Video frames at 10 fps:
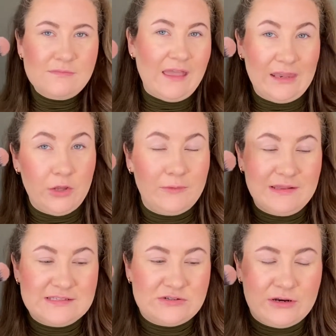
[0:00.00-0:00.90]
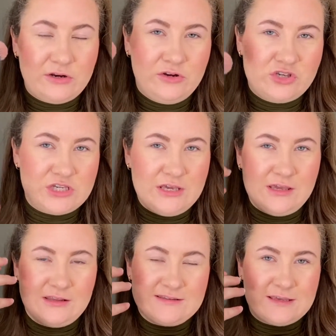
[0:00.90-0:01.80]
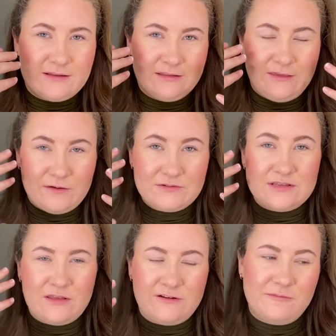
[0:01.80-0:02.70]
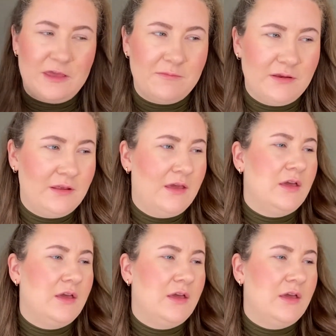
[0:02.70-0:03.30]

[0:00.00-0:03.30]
and you went straight on your cheek and suddenly there was a lot of pigment,